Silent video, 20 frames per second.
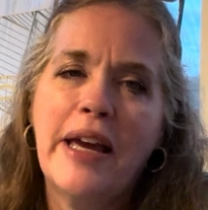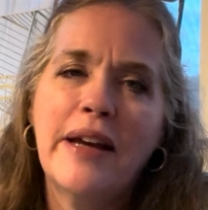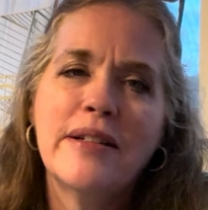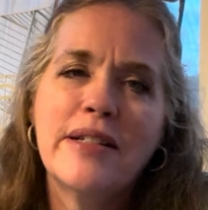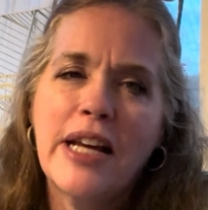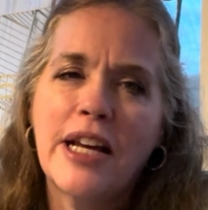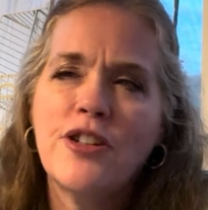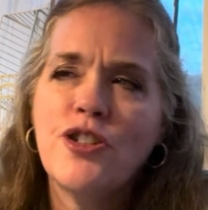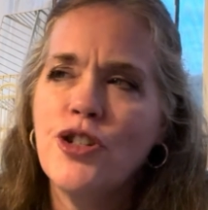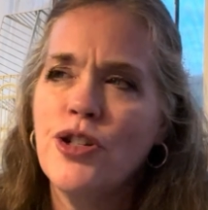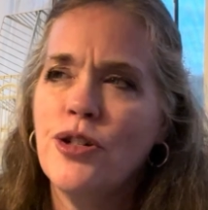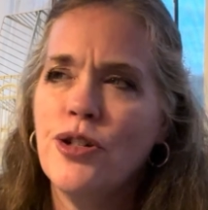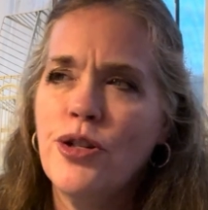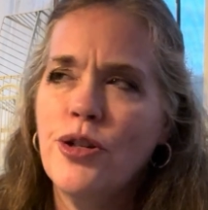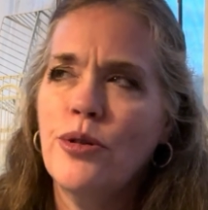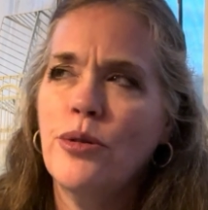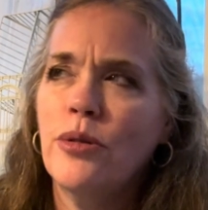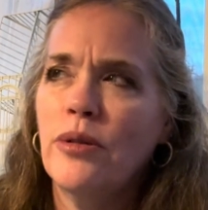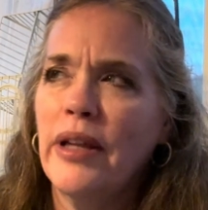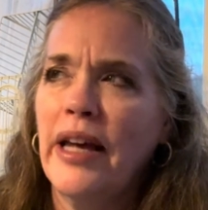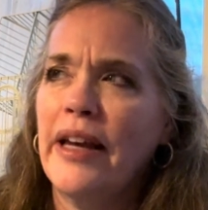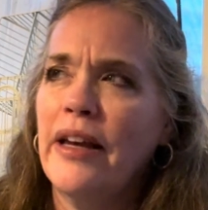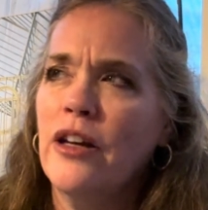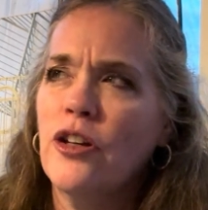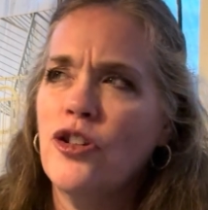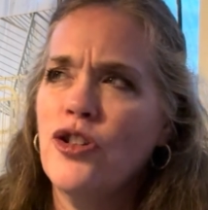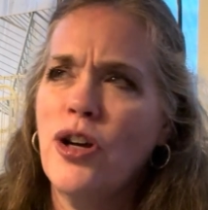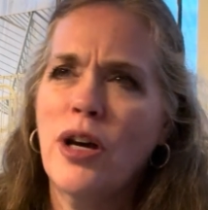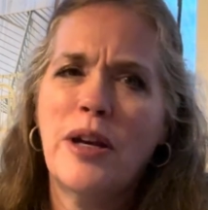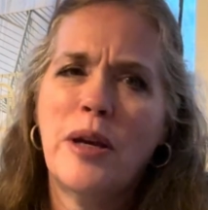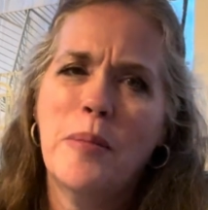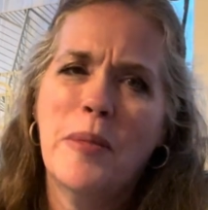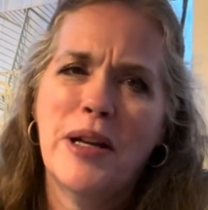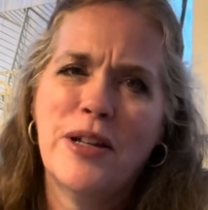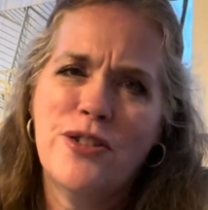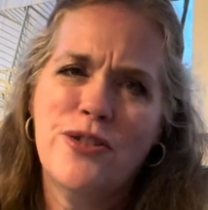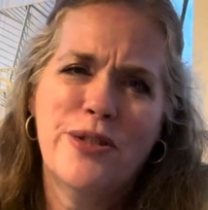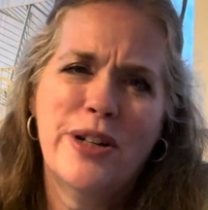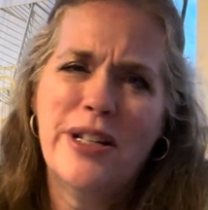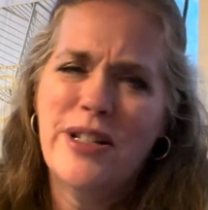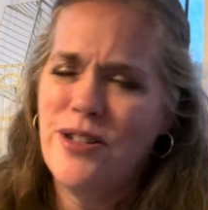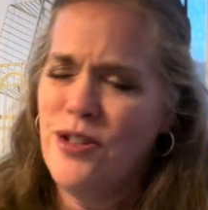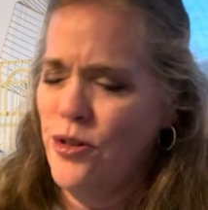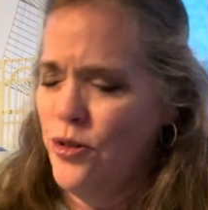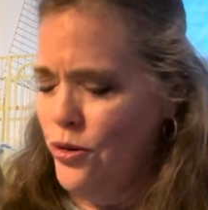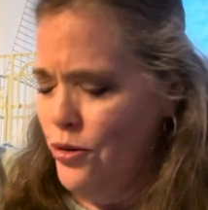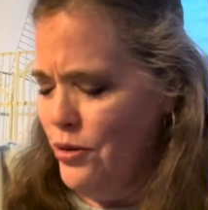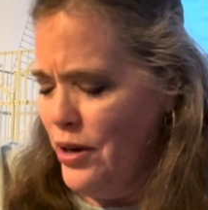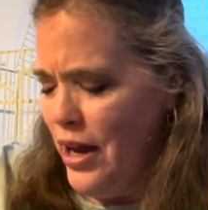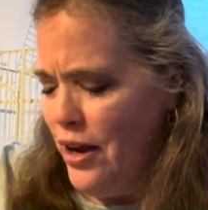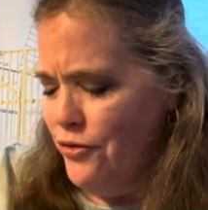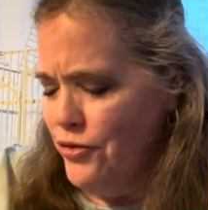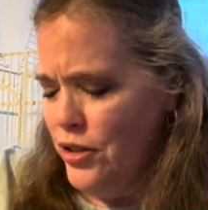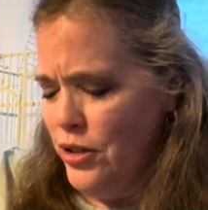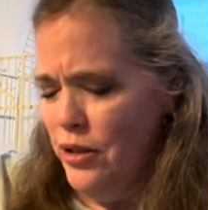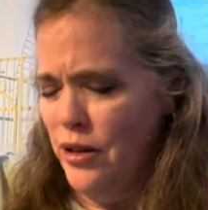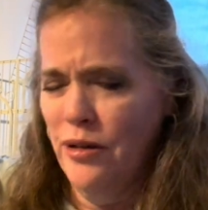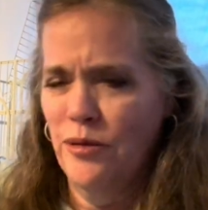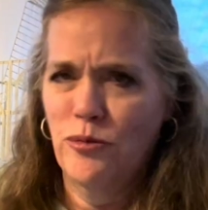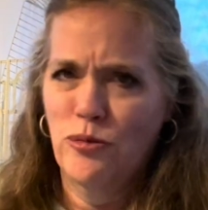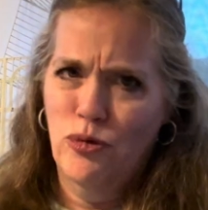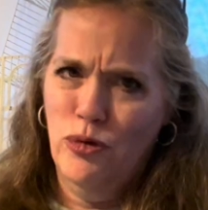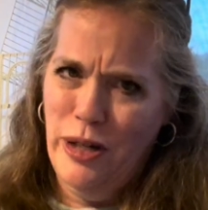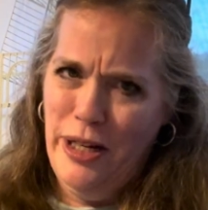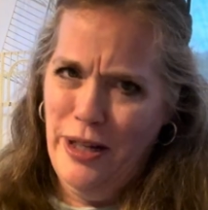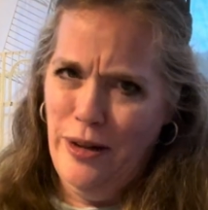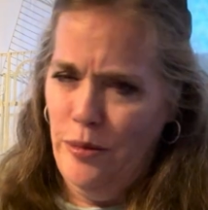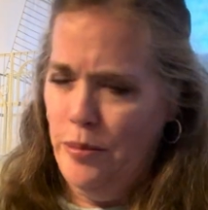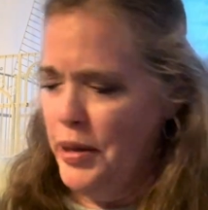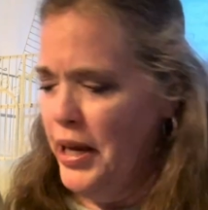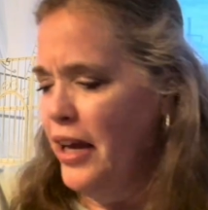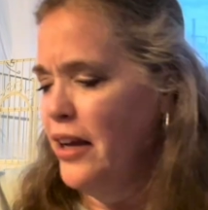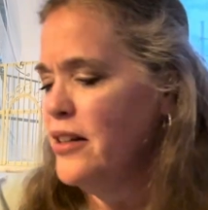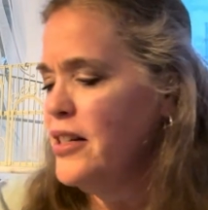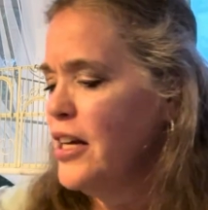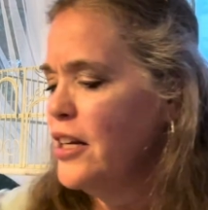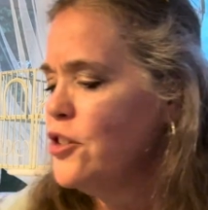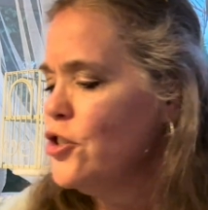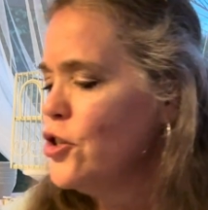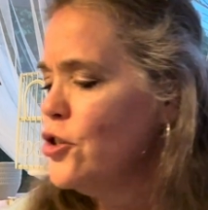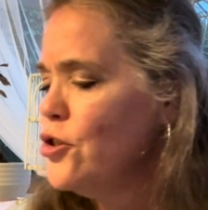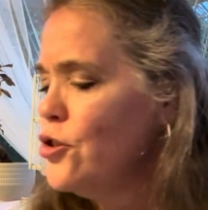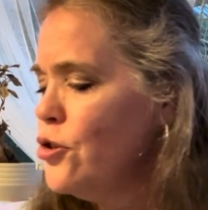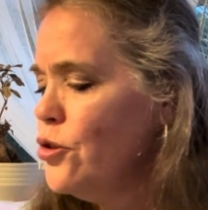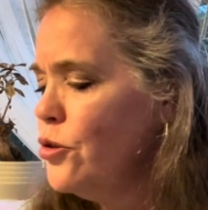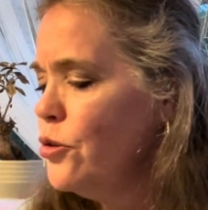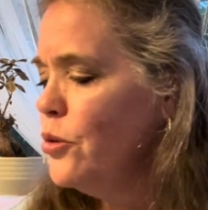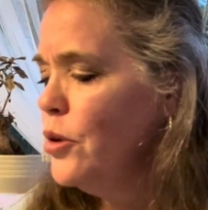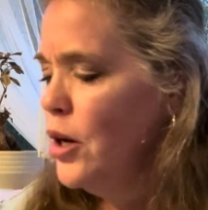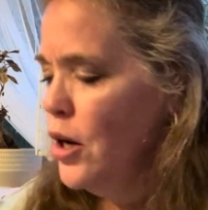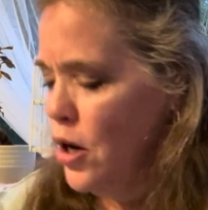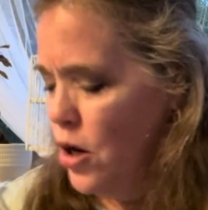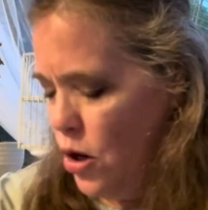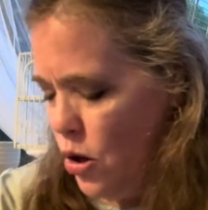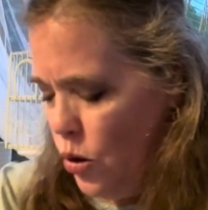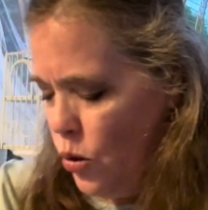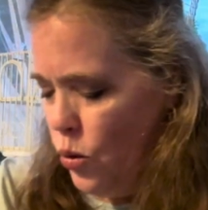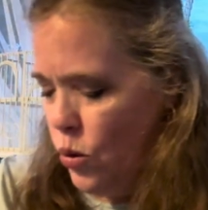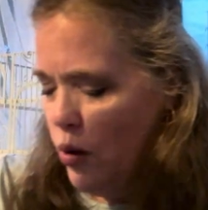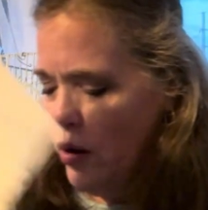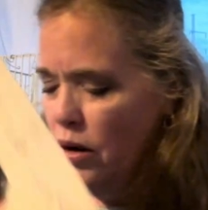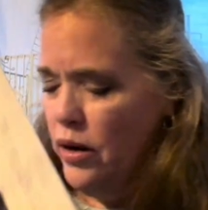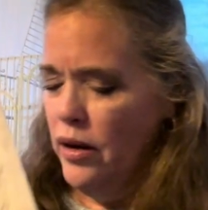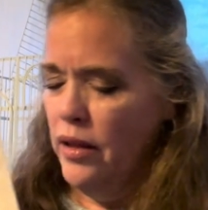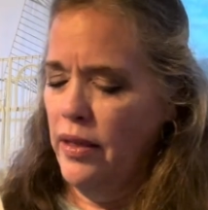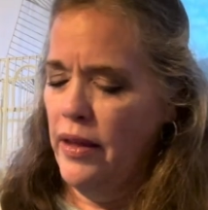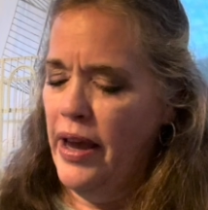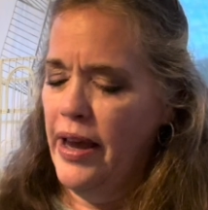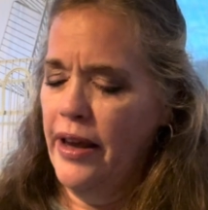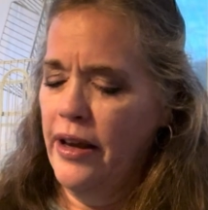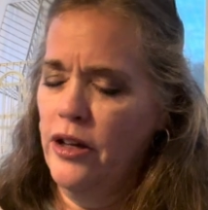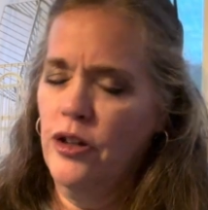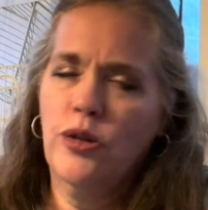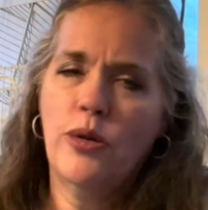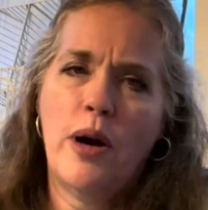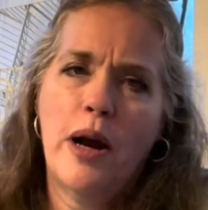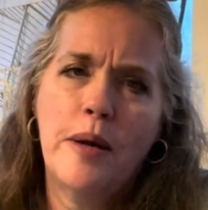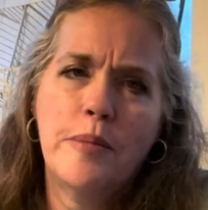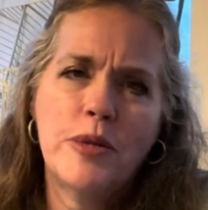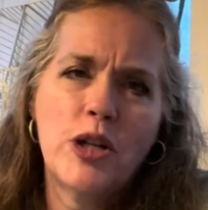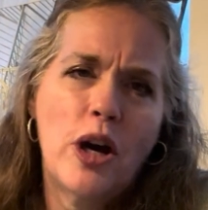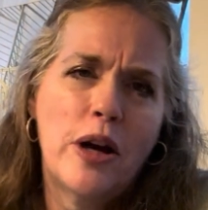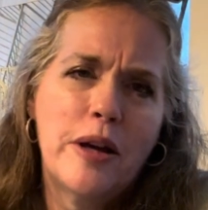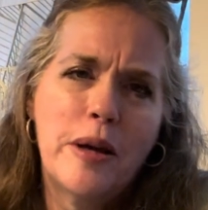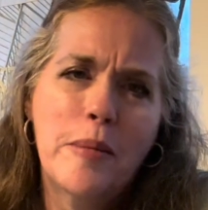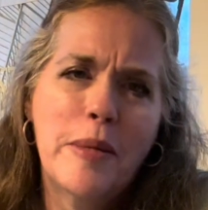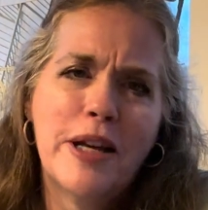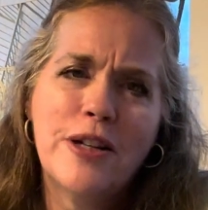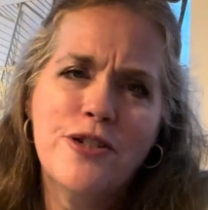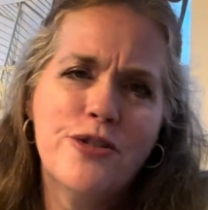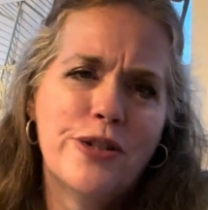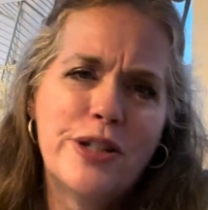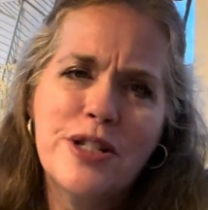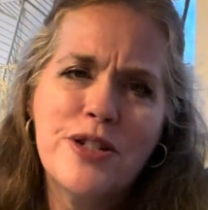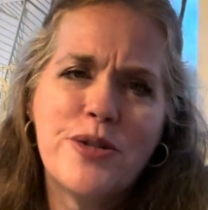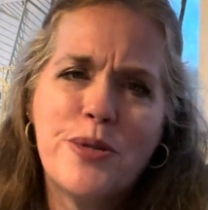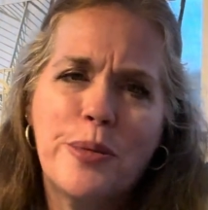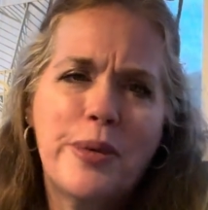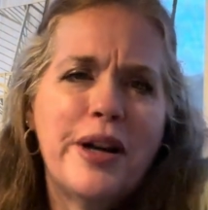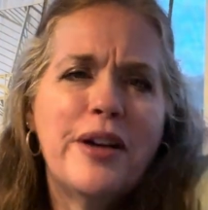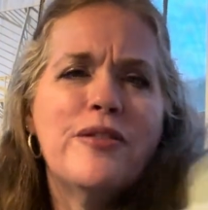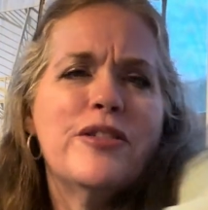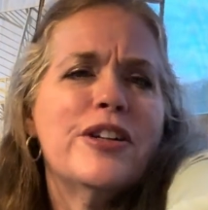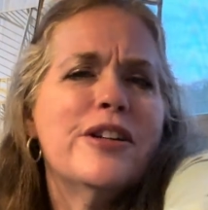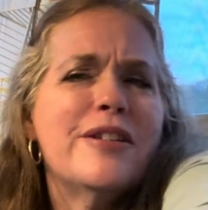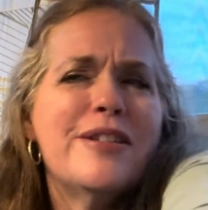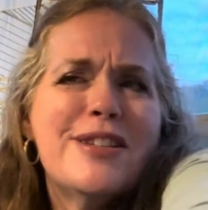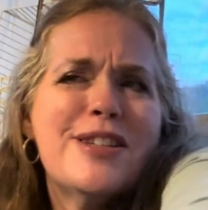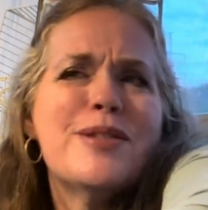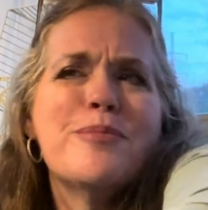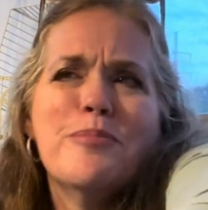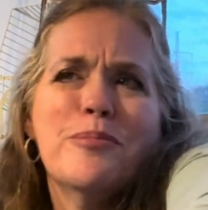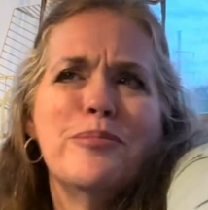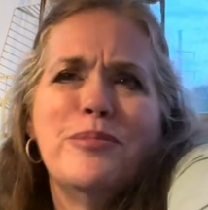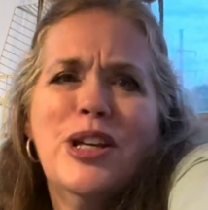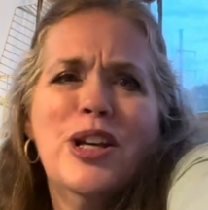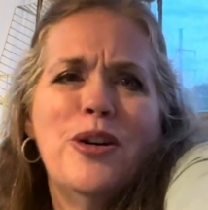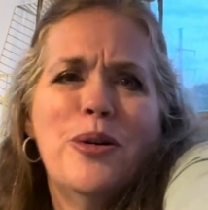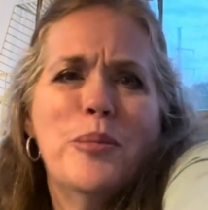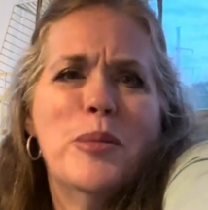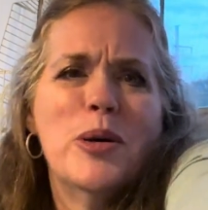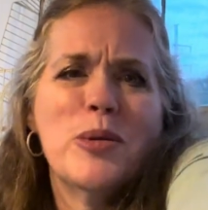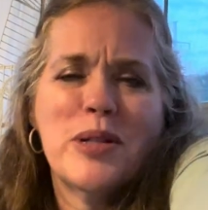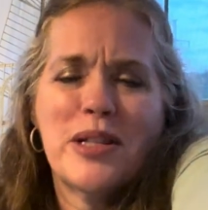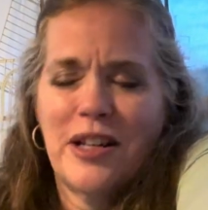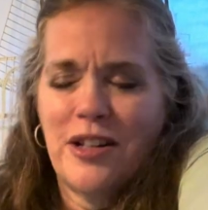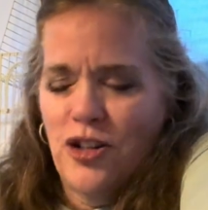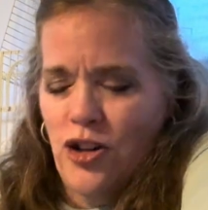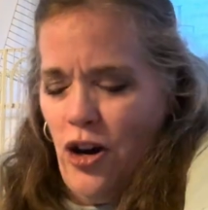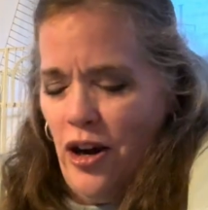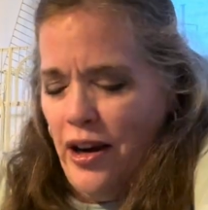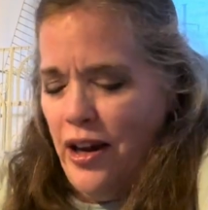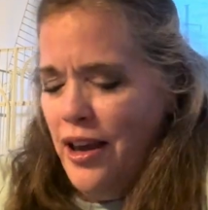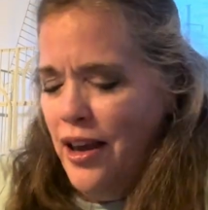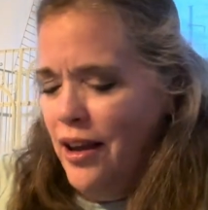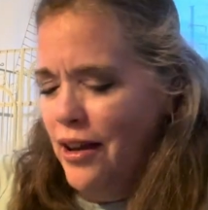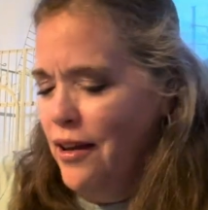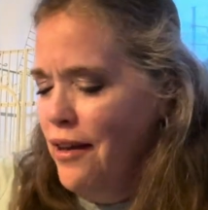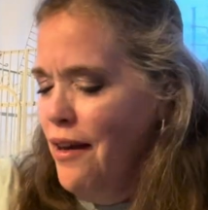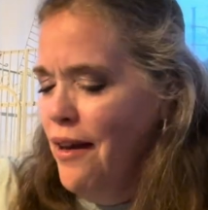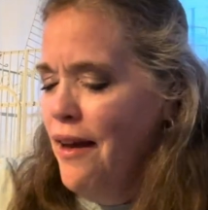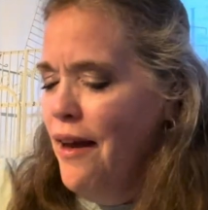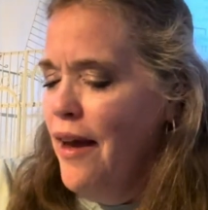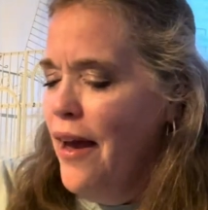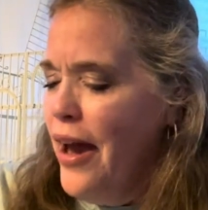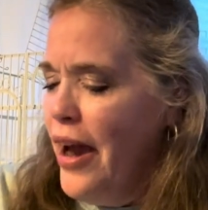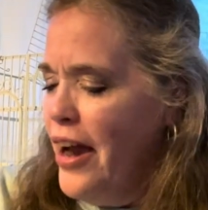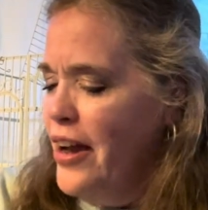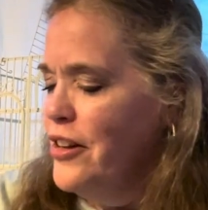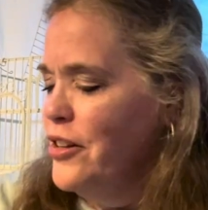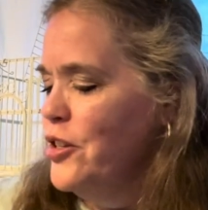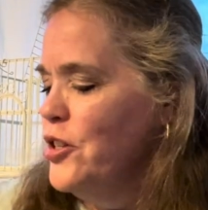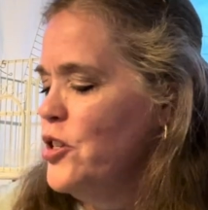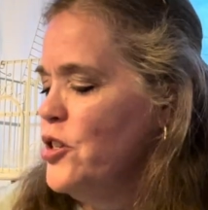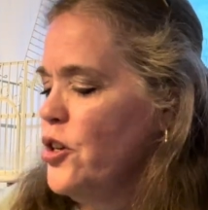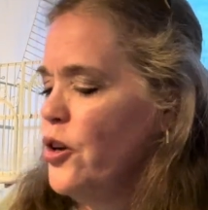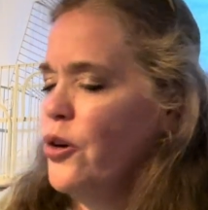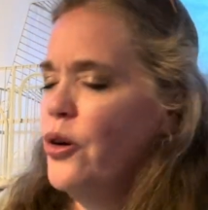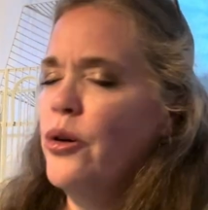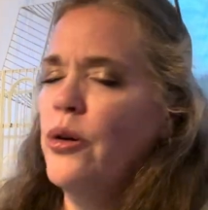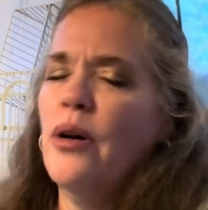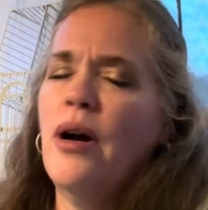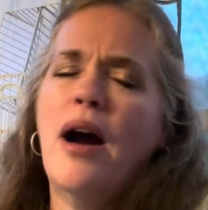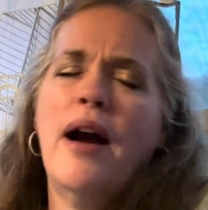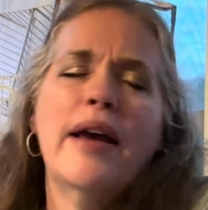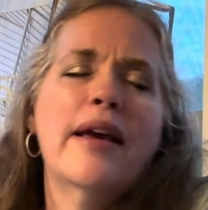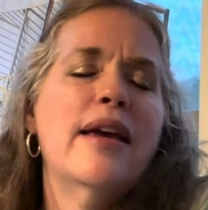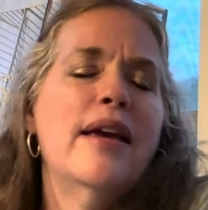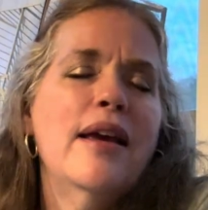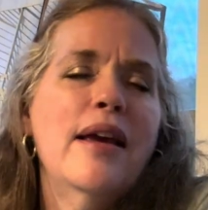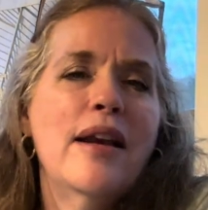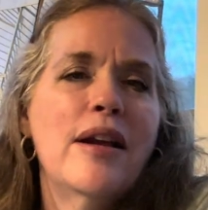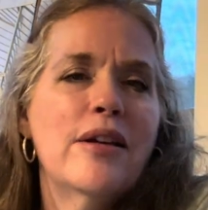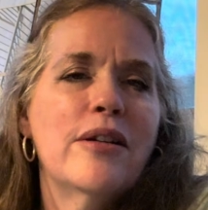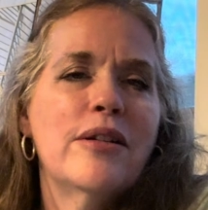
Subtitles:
attention to, like documentaries, you don't have to pay attention to, or like crime documentaries or whatever, it's, you know, mostly talking. And so I can get